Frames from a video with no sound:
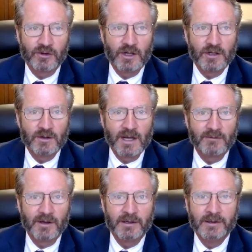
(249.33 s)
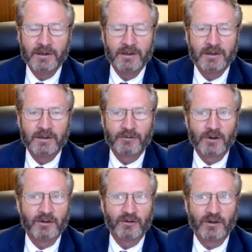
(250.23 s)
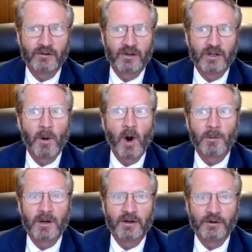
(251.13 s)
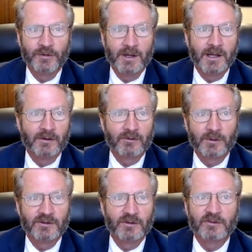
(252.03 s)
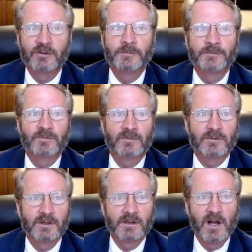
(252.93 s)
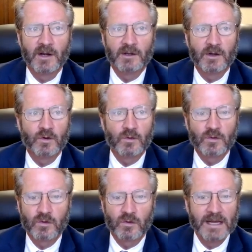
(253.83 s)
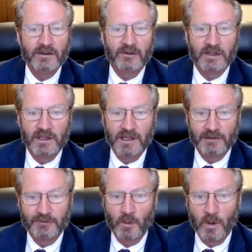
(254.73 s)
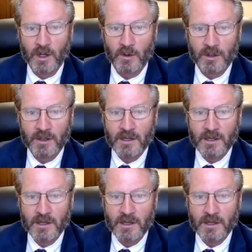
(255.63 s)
You have for instance, the Department of Defense, which has gone crazy left woke.